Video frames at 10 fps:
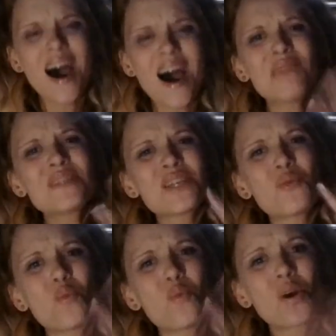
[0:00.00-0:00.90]
I was
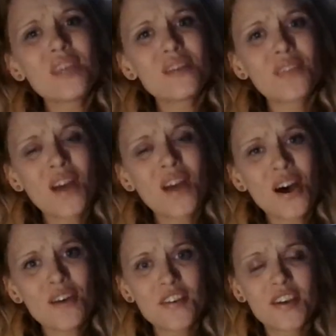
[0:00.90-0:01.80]
unworthy of
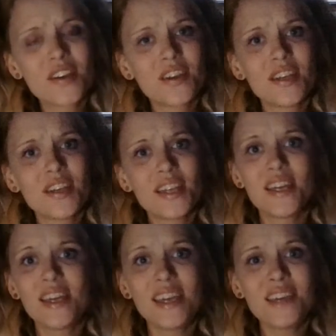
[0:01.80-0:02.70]
love,
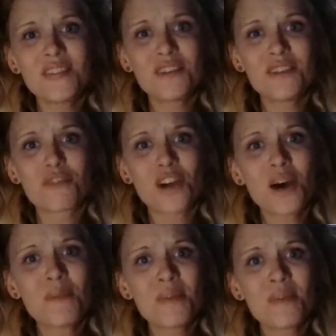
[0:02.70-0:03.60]
even
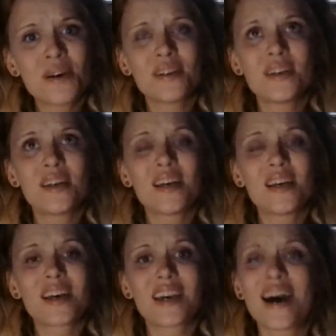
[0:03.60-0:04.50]
from
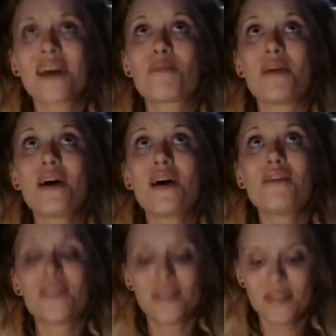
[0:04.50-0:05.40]
God
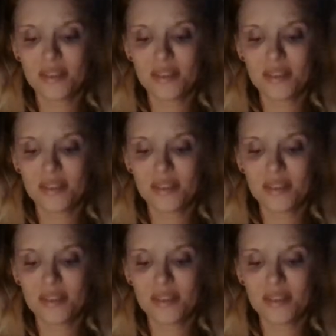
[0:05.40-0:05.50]
above.